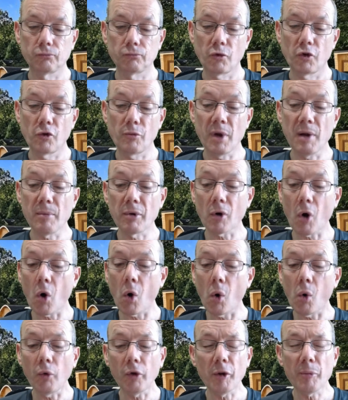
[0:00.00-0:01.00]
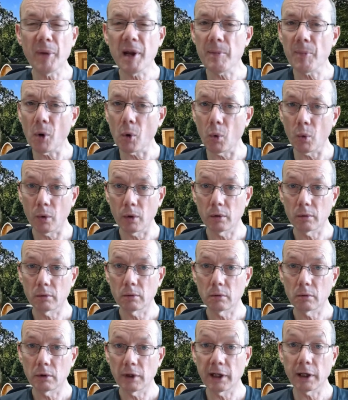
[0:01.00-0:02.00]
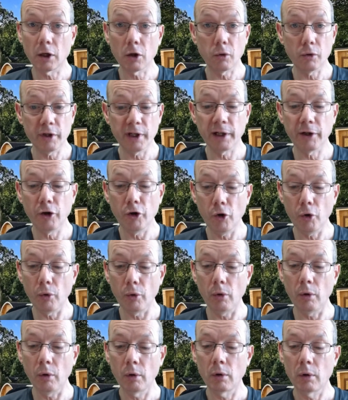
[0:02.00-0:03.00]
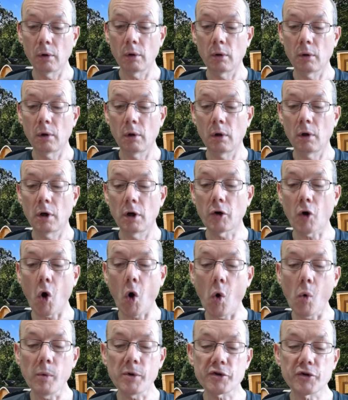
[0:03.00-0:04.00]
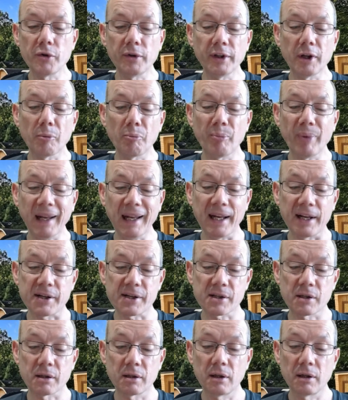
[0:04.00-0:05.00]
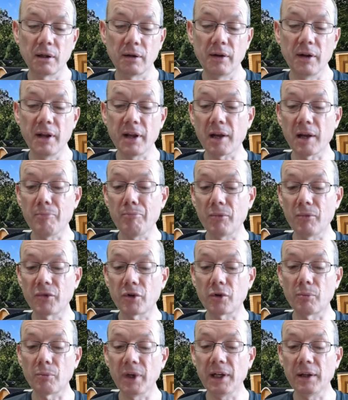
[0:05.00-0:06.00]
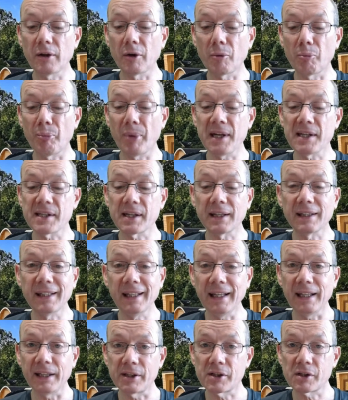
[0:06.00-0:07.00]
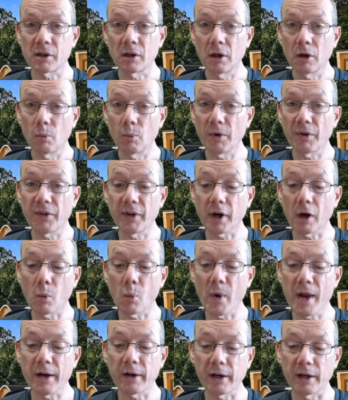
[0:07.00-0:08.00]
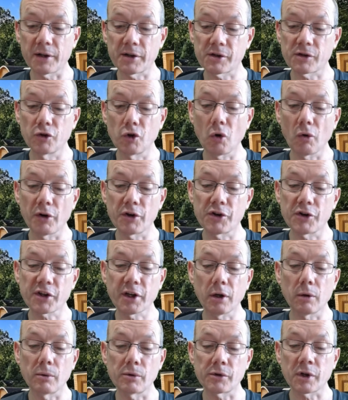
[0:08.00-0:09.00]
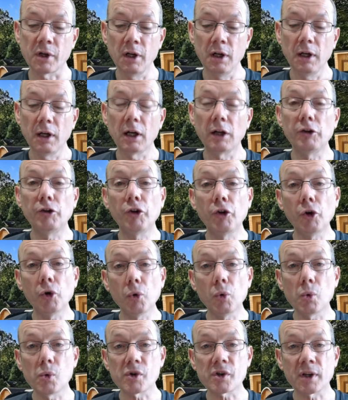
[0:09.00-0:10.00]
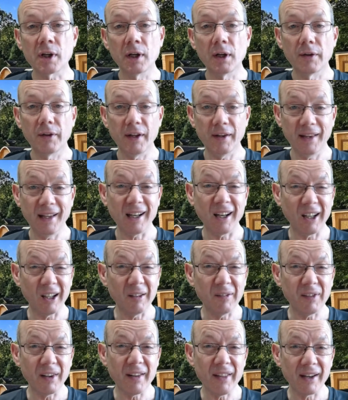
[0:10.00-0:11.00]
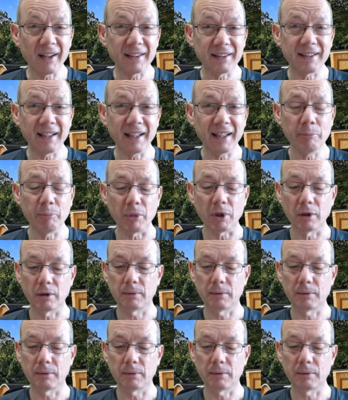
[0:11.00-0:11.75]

Remember, all the people, including you, are always doing their best that they can to meet their basic needs with their awareness, knowledge, skills, and tools that they have at that time.